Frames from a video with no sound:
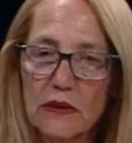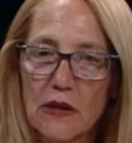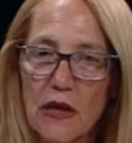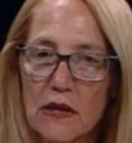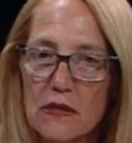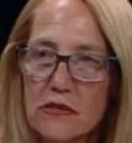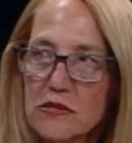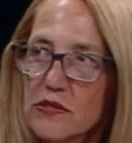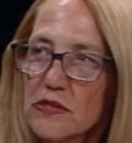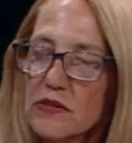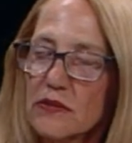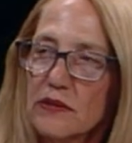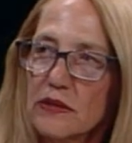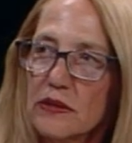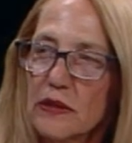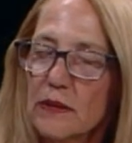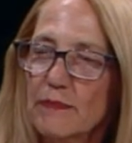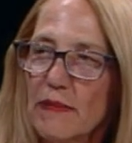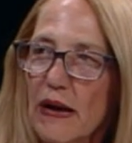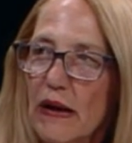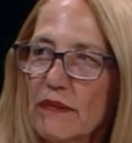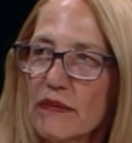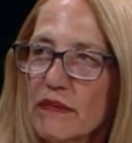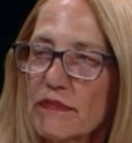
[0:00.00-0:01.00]
a certain
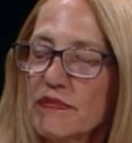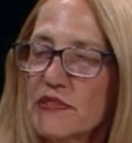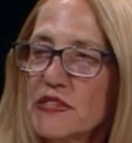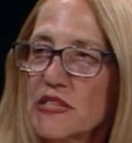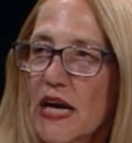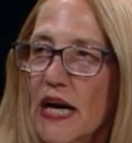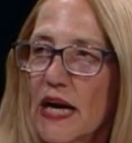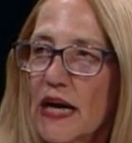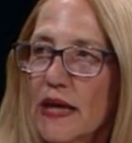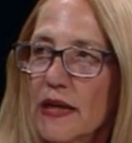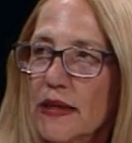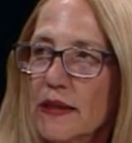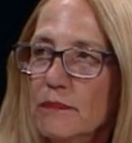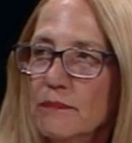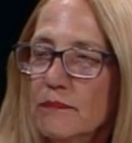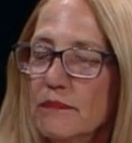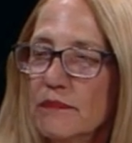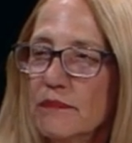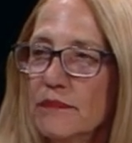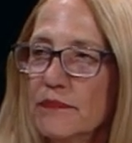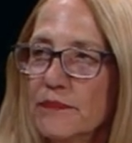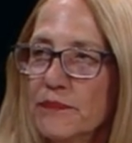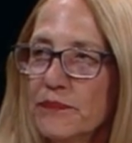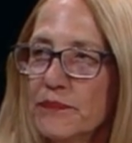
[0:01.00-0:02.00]
amount of time.
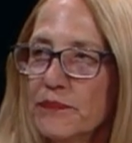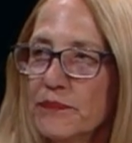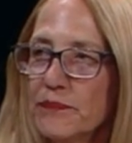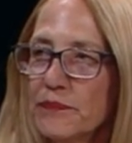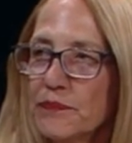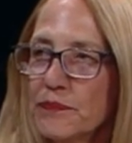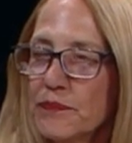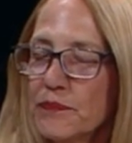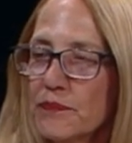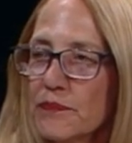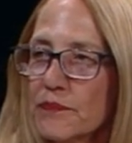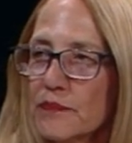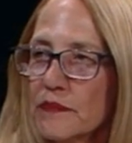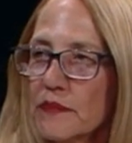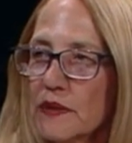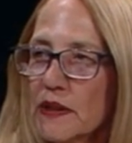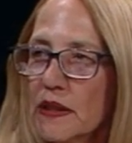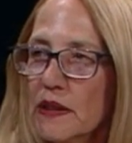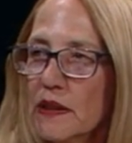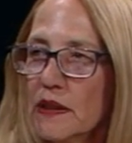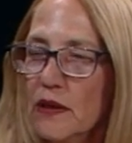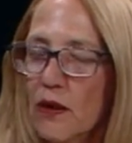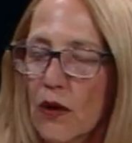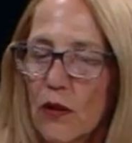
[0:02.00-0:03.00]

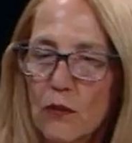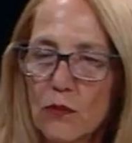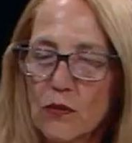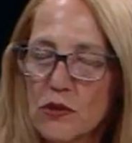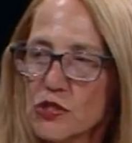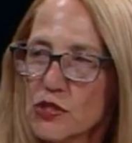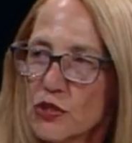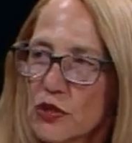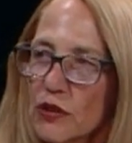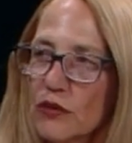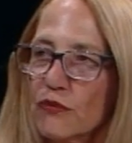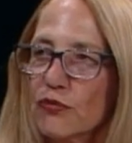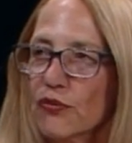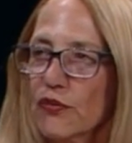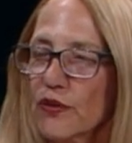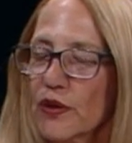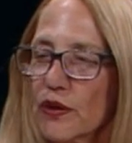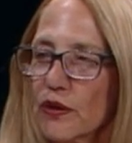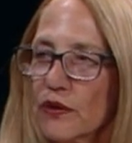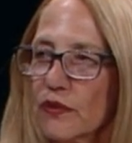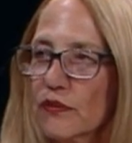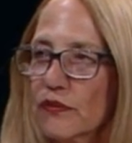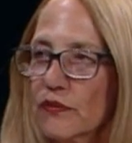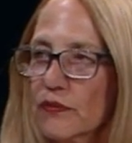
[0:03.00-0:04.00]
You know, it was good
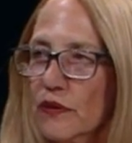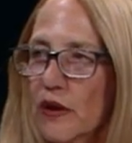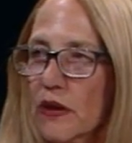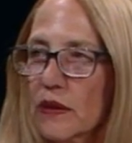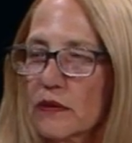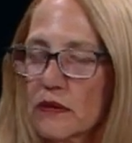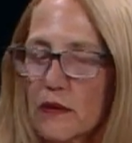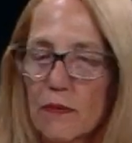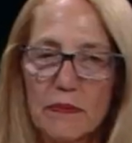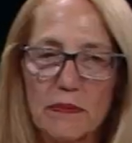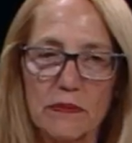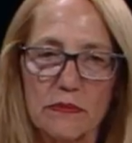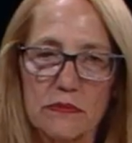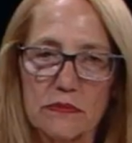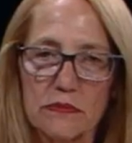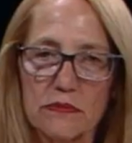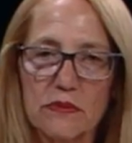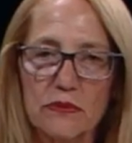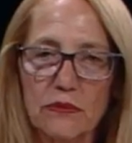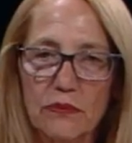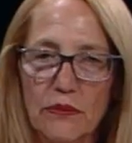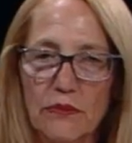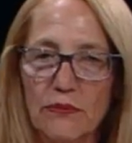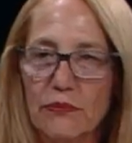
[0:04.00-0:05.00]
for a couple,
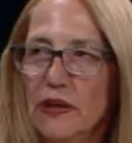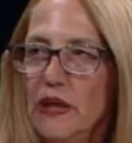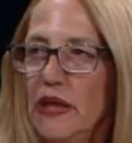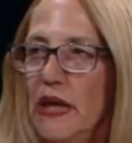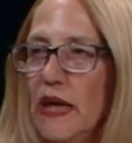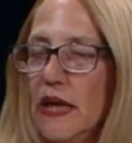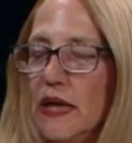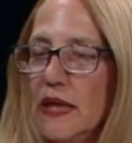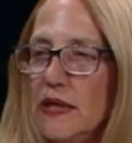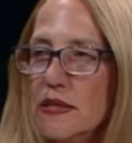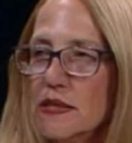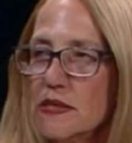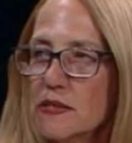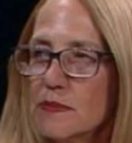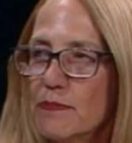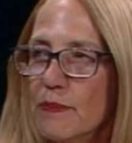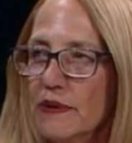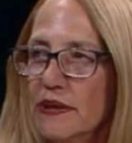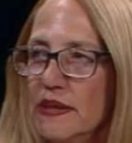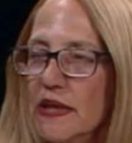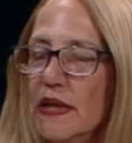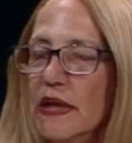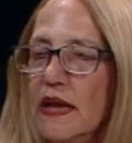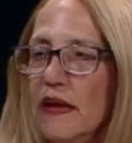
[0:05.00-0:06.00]
2-3 days,
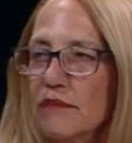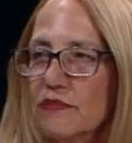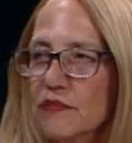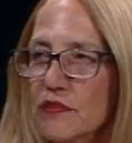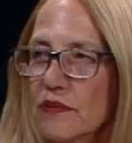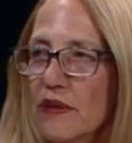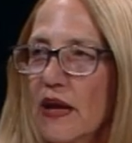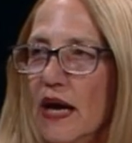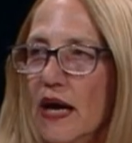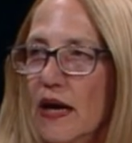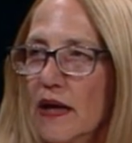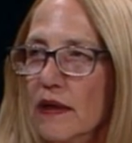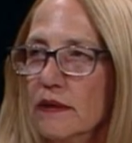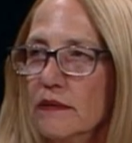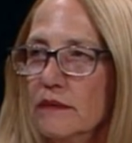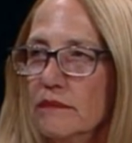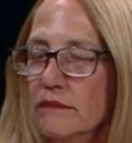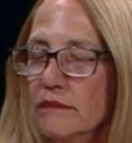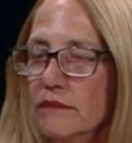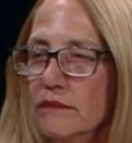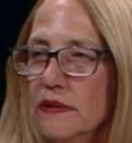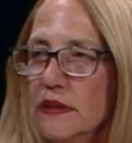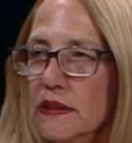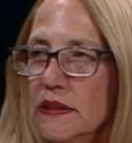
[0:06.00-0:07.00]
but then after that,
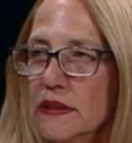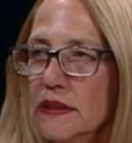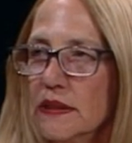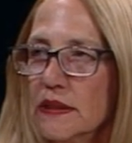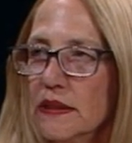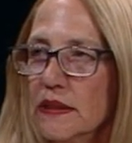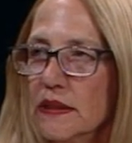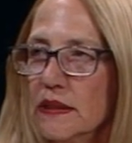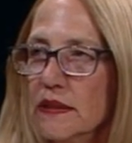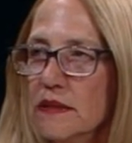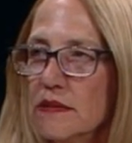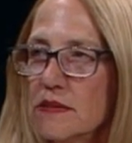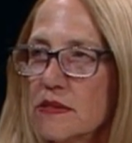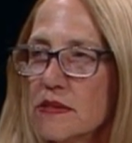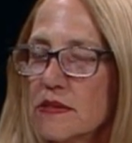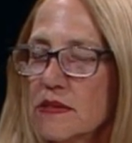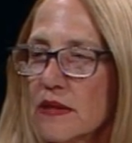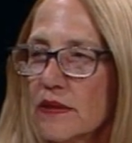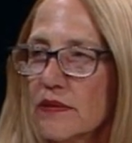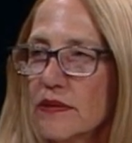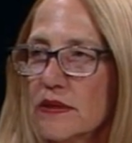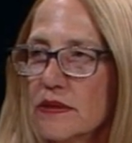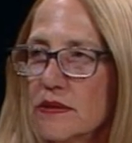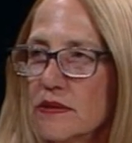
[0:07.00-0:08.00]
it
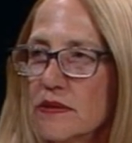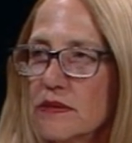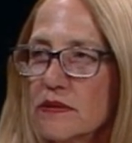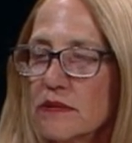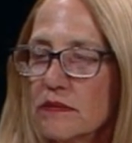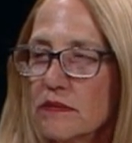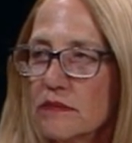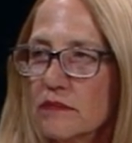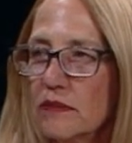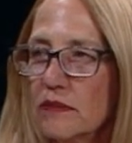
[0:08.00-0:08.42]
started to cause